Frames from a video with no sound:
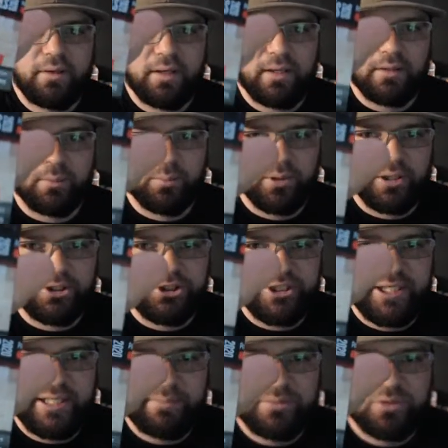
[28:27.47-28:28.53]
LeBron
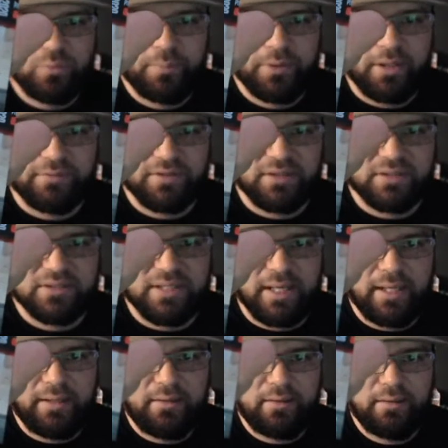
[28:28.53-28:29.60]
James put off to the
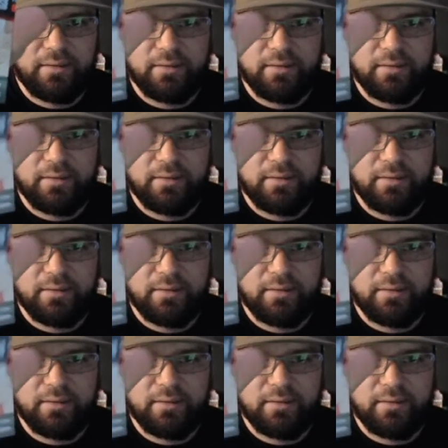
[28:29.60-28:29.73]
side.